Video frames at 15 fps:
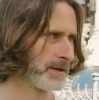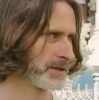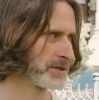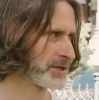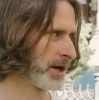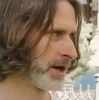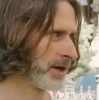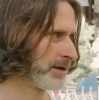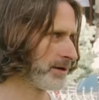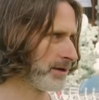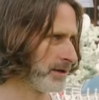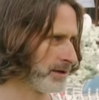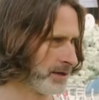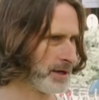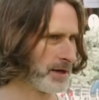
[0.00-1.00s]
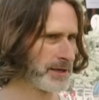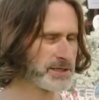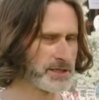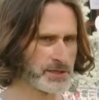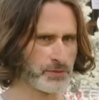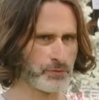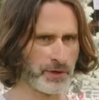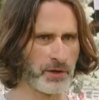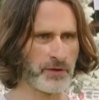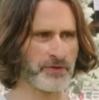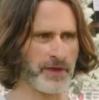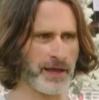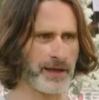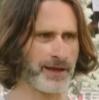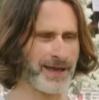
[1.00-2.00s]
So, it's a real
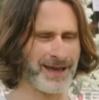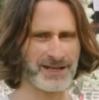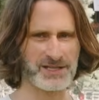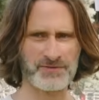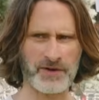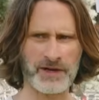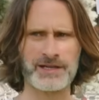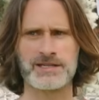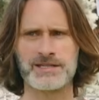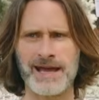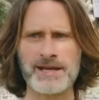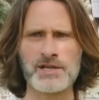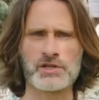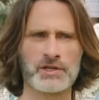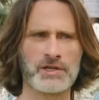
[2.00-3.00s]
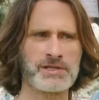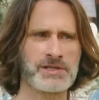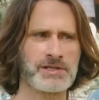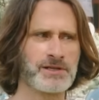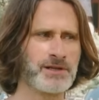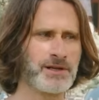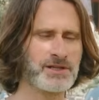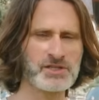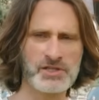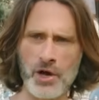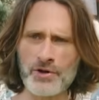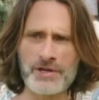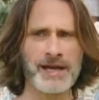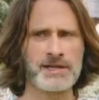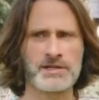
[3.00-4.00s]
thing. And it's fucking dangerous,
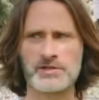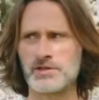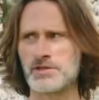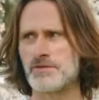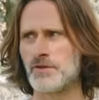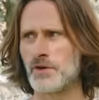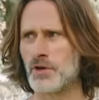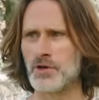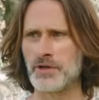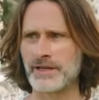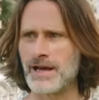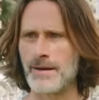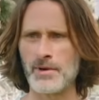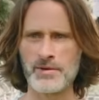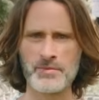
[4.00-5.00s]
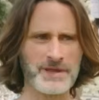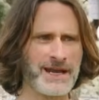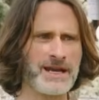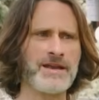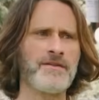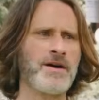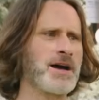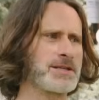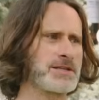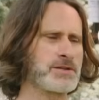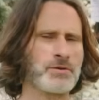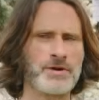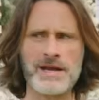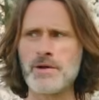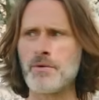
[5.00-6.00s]
so dangerous for a girl to come home with any of
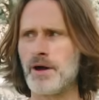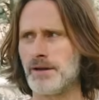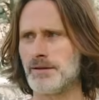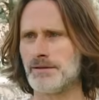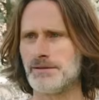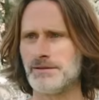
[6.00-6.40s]
us or anyone.